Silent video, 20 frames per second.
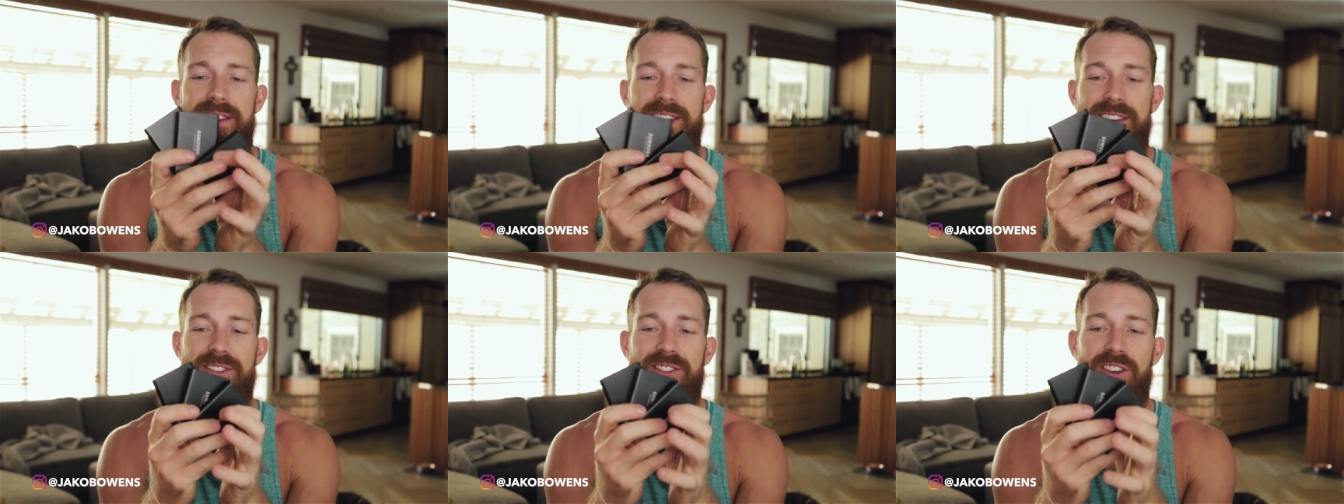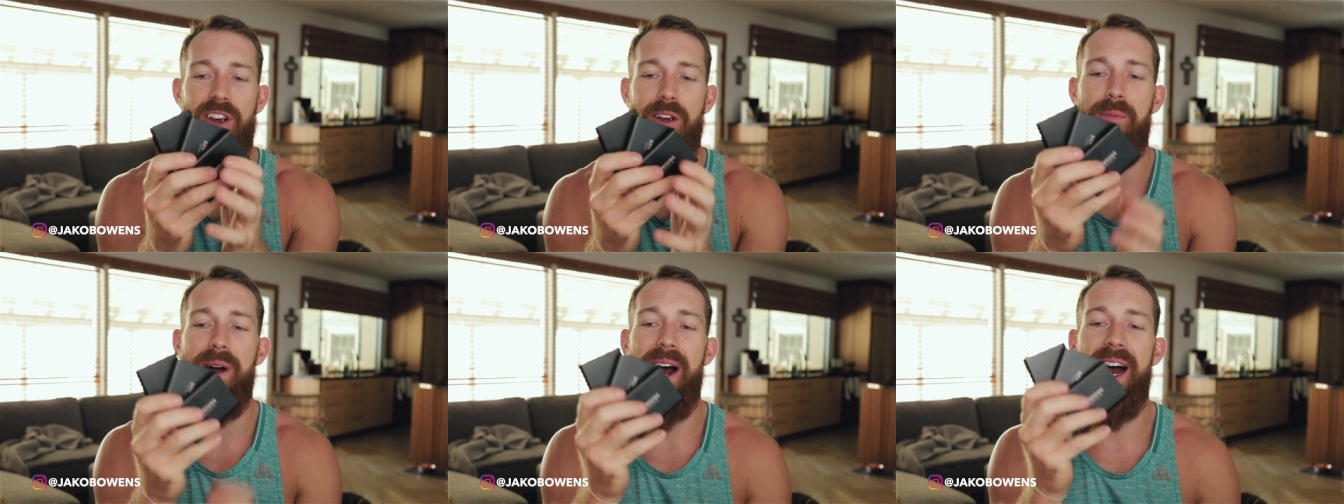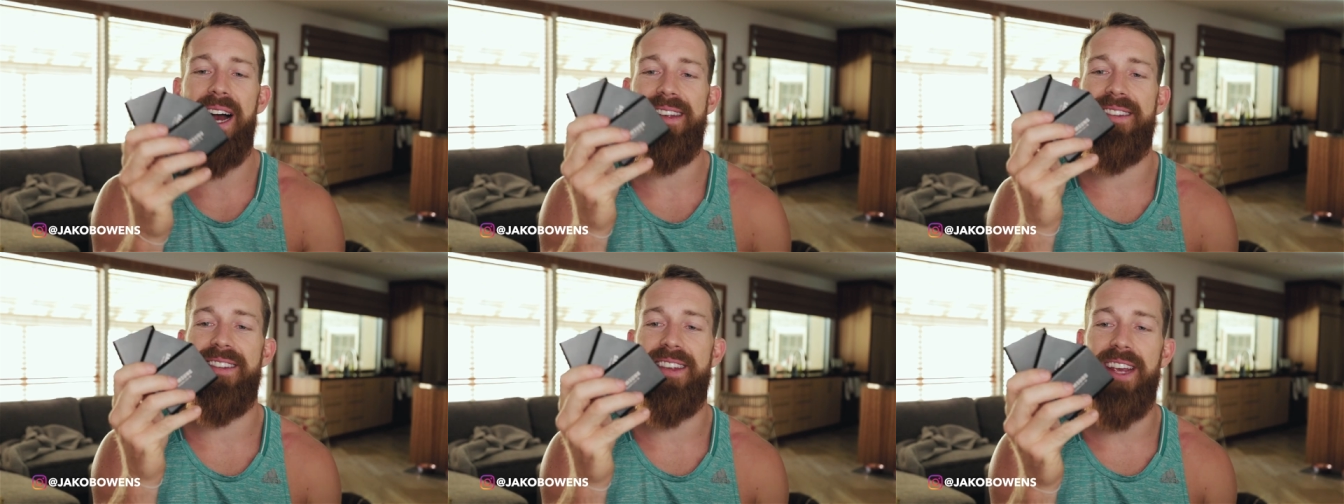These are
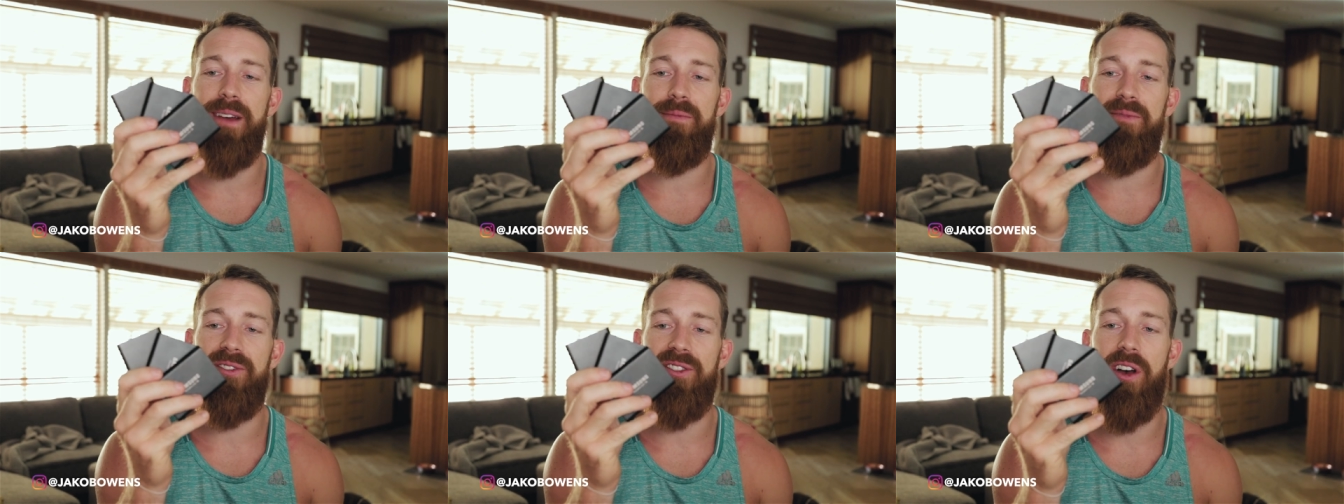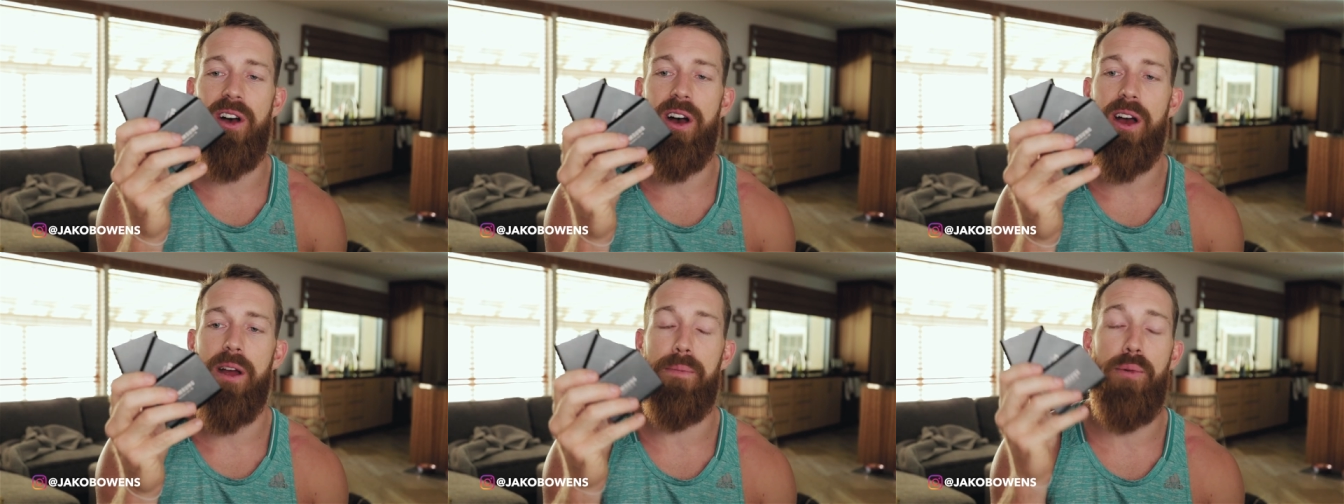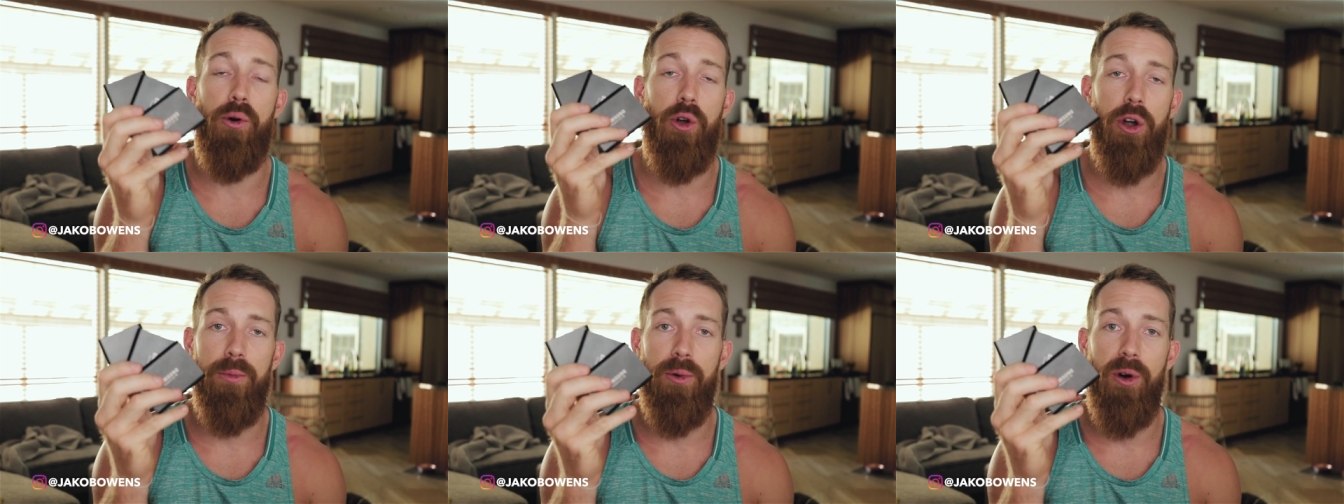my Samsung
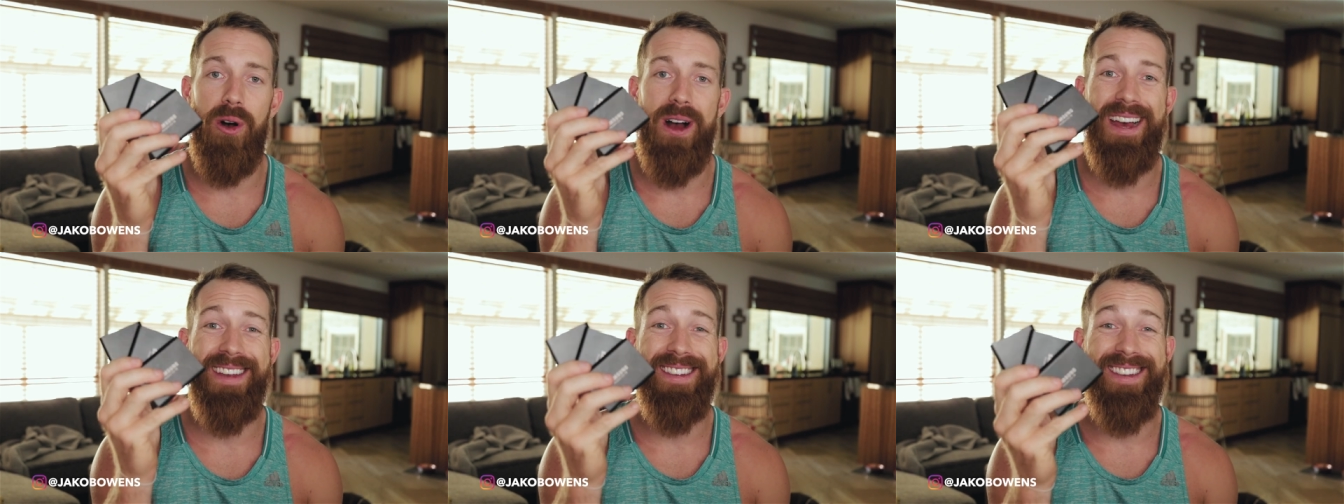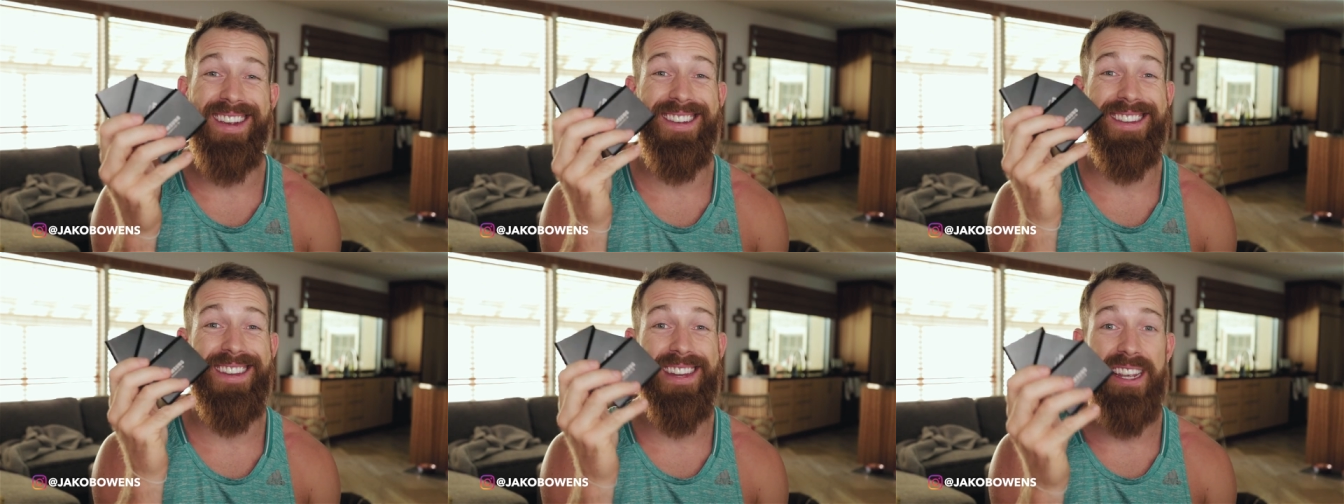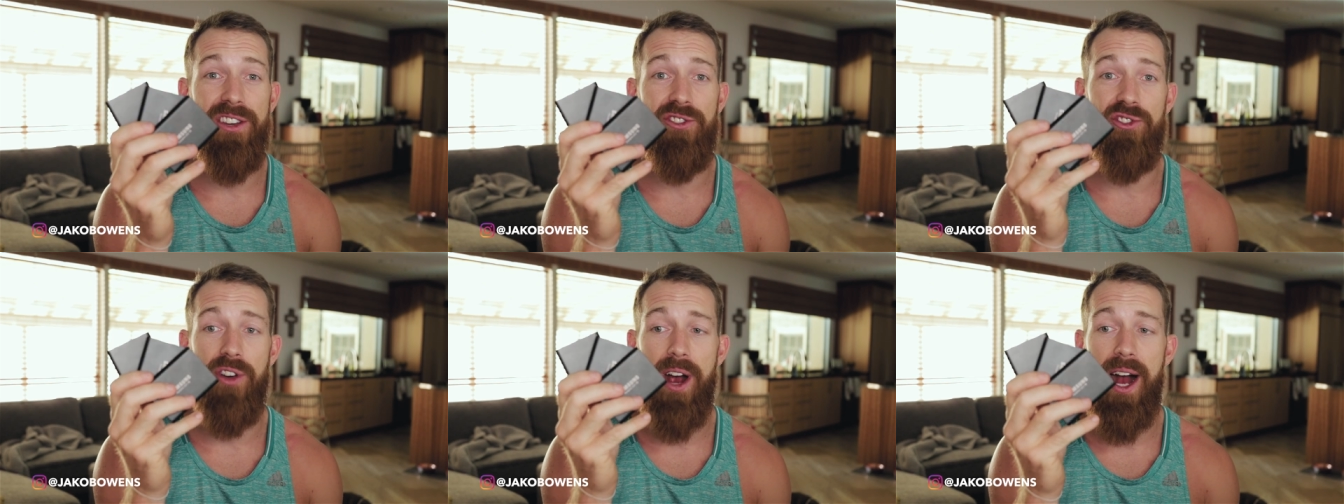portable SSD